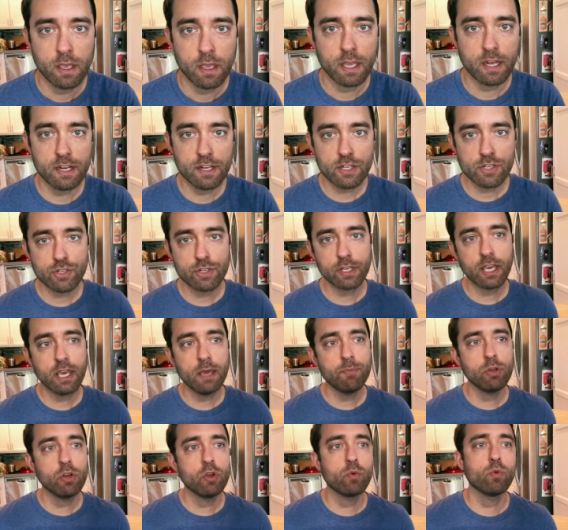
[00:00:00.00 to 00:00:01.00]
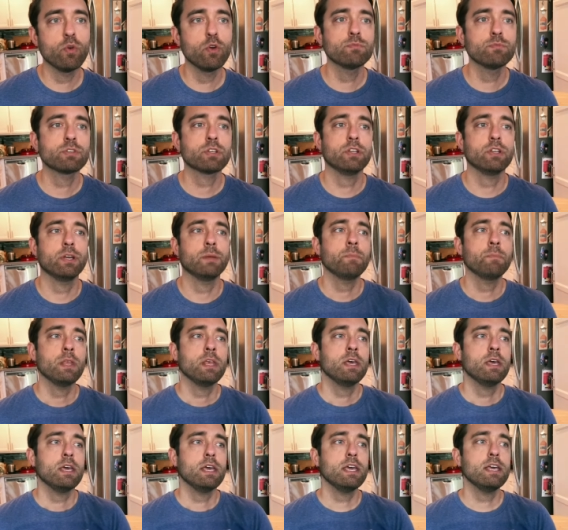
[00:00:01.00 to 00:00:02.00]
in addition to keeping your rooms clean,
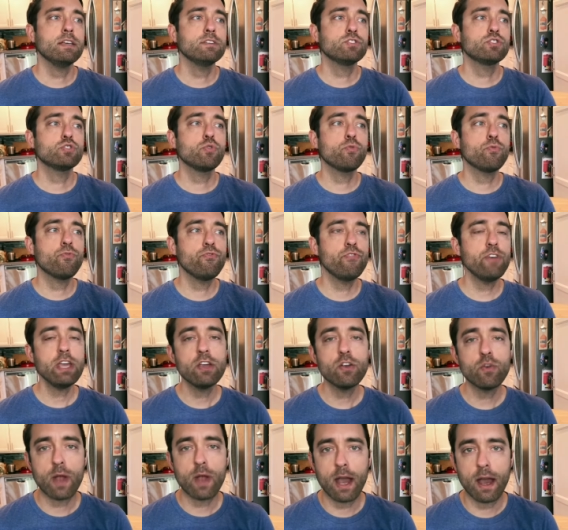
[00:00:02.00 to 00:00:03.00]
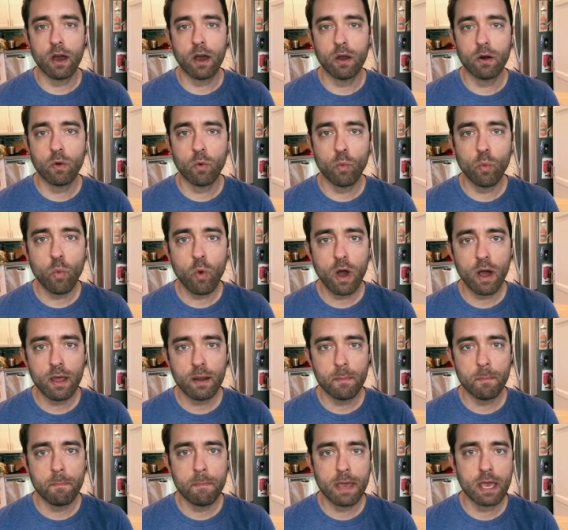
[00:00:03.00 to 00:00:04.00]
is to figure out
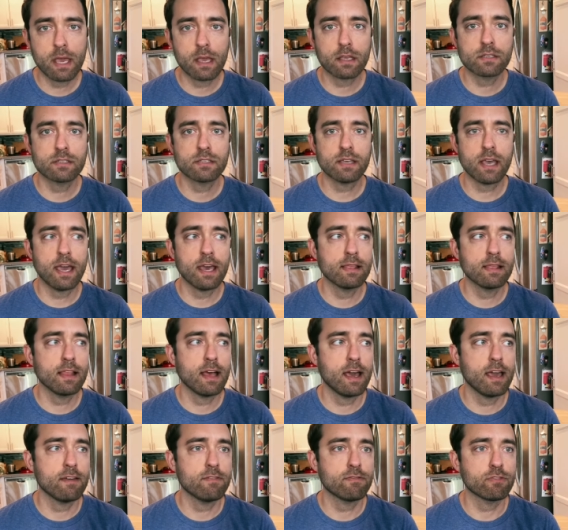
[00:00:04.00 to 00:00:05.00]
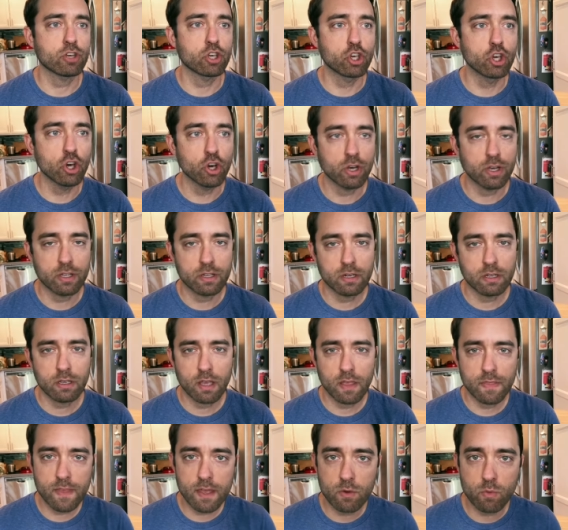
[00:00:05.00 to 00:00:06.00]
what makes a life good
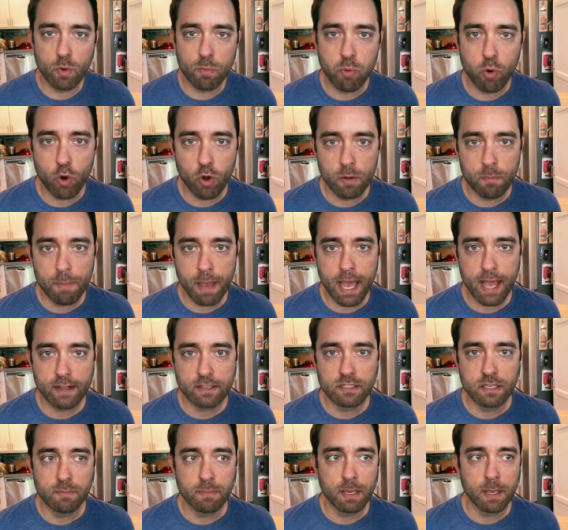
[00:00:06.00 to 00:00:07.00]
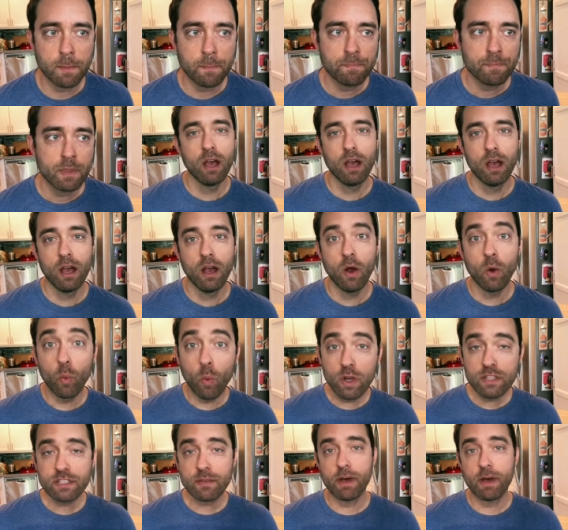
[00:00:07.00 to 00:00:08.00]
and then report back to me.
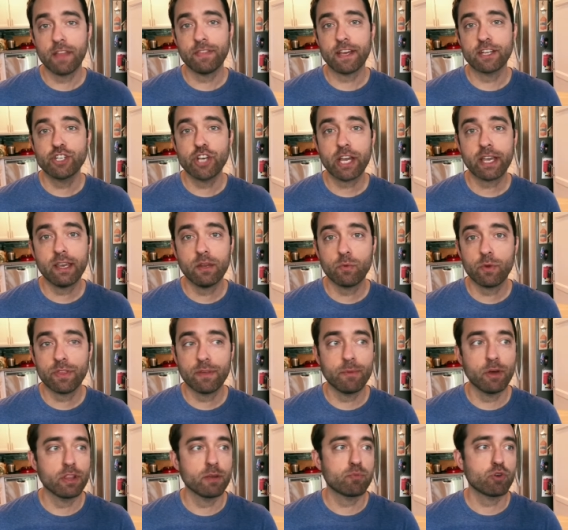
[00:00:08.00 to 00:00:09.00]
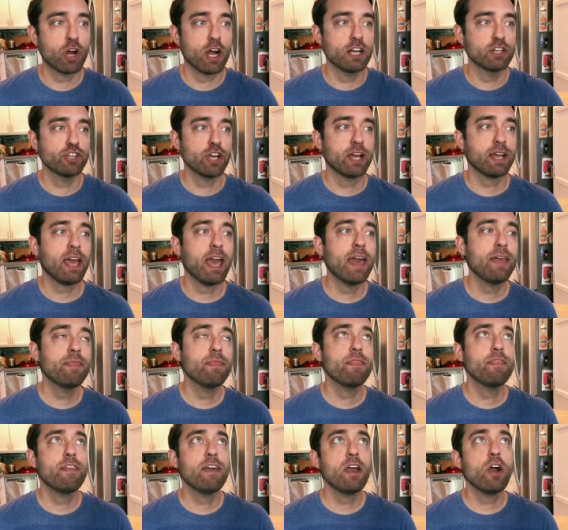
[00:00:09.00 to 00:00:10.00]
Once a month, I check in with them on the project,
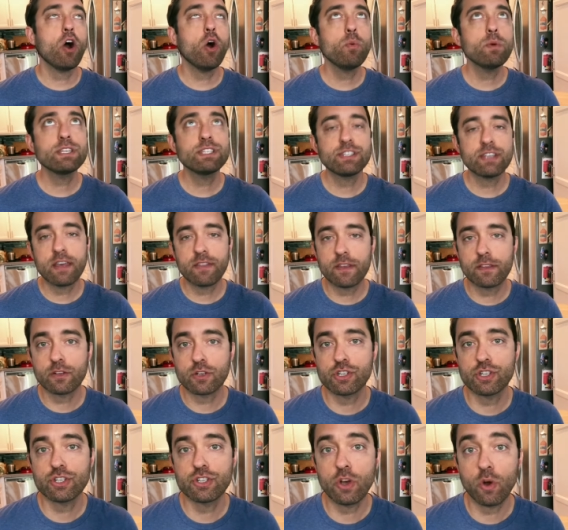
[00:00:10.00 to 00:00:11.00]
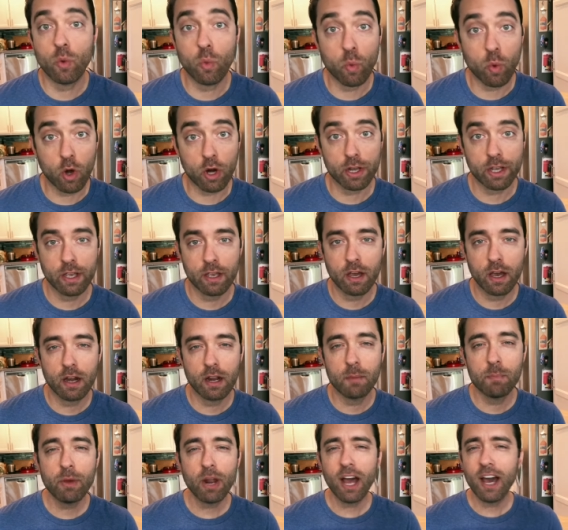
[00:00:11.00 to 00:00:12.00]
and they always say that they're still working
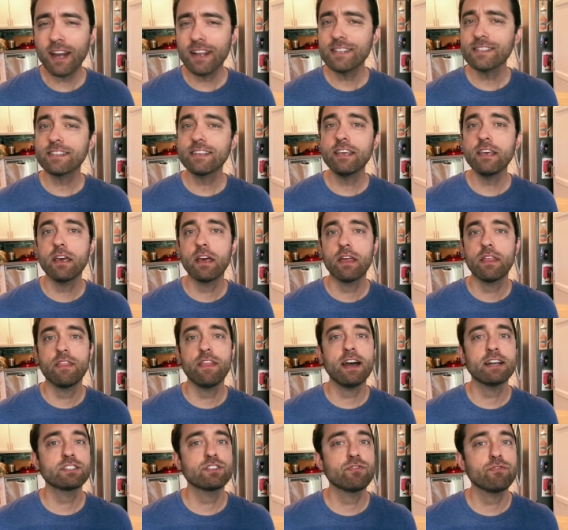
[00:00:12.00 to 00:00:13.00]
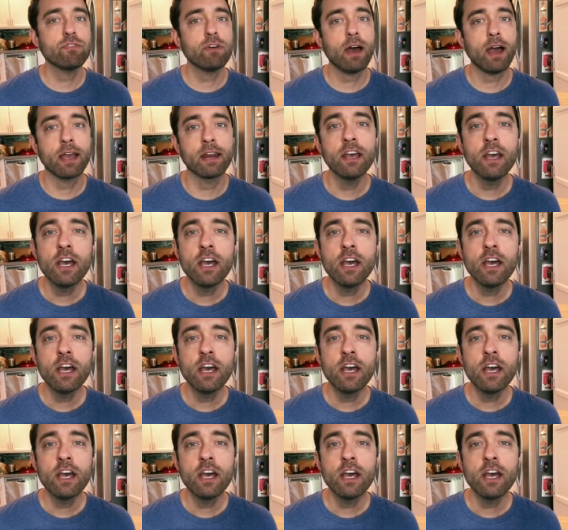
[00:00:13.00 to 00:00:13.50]
on it. But honestly, that's fine.